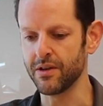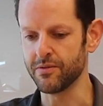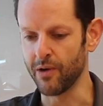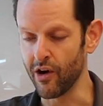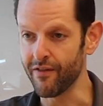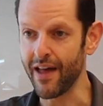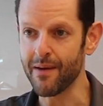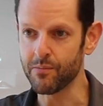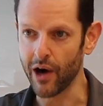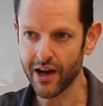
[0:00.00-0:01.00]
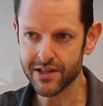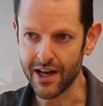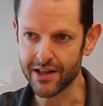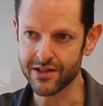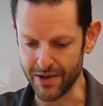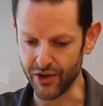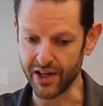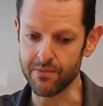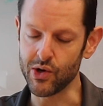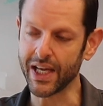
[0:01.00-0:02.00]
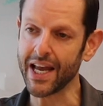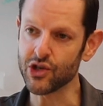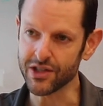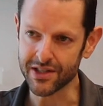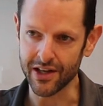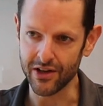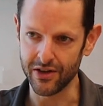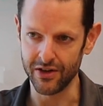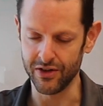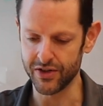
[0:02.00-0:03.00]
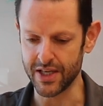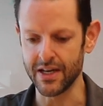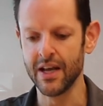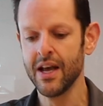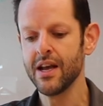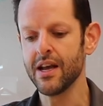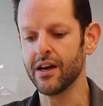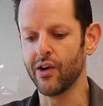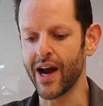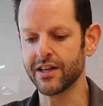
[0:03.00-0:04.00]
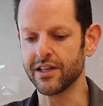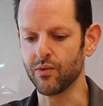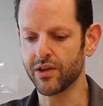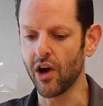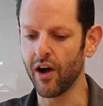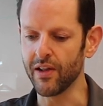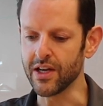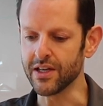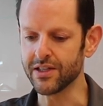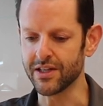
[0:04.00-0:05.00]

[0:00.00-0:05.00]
is part of that process, building communication skills and interacting with colleagues.